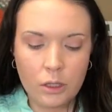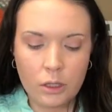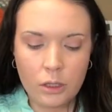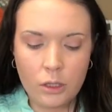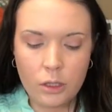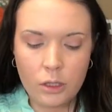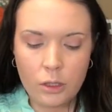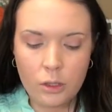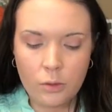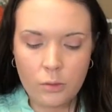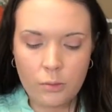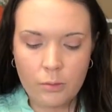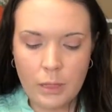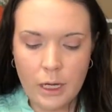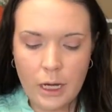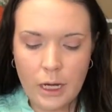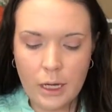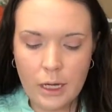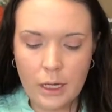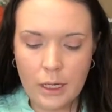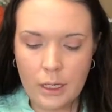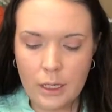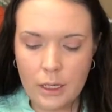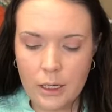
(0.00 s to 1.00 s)
to
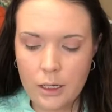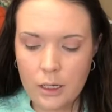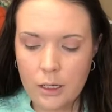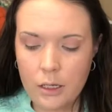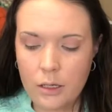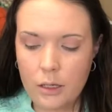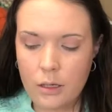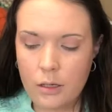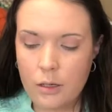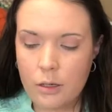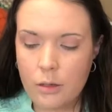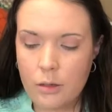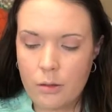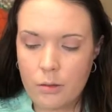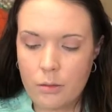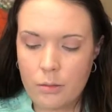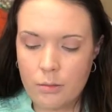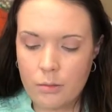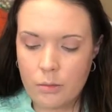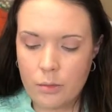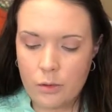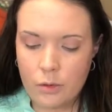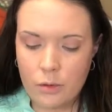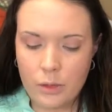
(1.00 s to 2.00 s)
my
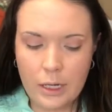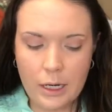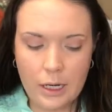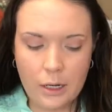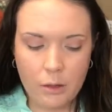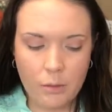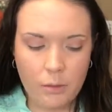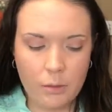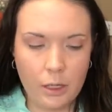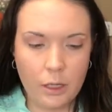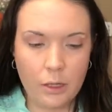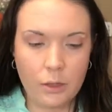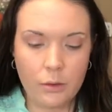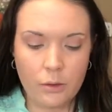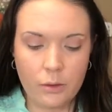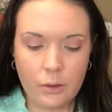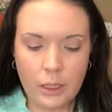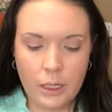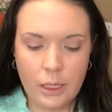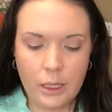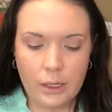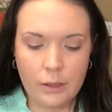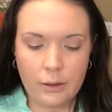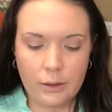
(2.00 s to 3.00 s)
brow bone
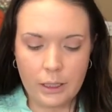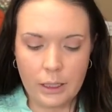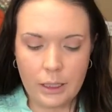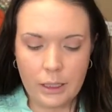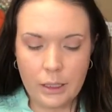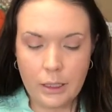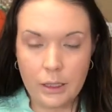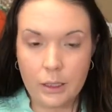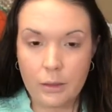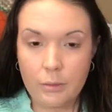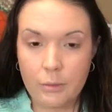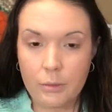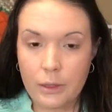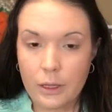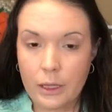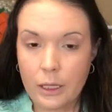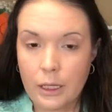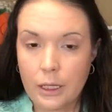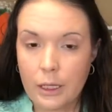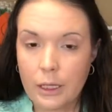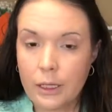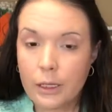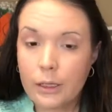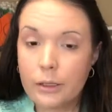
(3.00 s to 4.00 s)
area up
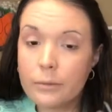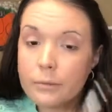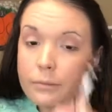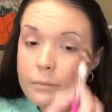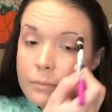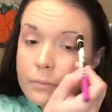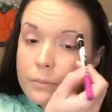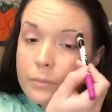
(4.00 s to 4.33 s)
there.